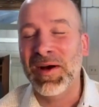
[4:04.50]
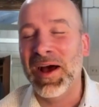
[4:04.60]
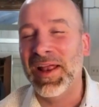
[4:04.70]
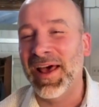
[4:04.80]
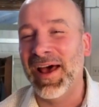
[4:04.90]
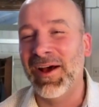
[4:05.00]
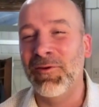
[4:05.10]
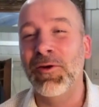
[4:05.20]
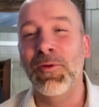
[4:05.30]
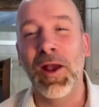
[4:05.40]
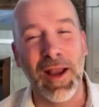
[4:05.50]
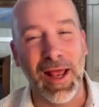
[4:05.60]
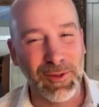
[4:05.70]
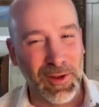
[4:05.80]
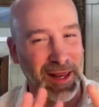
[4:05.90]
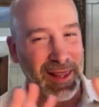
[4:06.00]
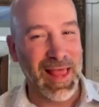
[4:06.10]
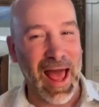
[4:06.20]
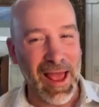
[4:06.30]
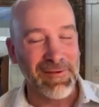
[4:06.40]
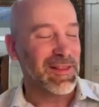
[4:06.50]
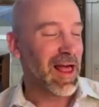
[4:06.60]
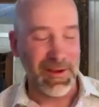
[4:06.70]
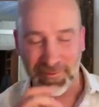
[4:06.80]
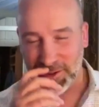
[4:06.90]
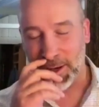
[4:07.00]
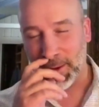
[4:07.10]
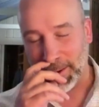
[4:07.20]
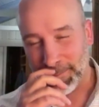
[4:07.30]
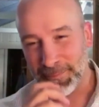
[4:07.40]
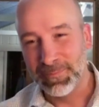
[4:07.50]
but we are not doing any live dubbing.